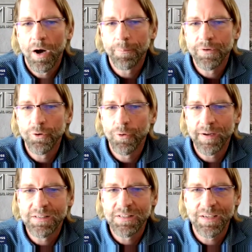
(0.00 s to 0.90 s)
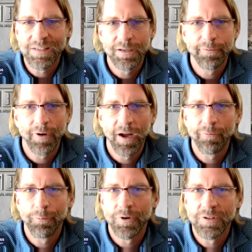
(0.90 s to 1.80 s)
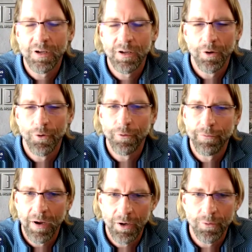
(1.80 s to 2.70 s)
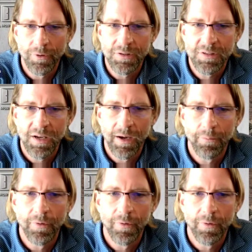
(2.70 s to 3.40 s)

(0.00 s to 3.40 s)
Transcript: up to a 65% loan to value at this time.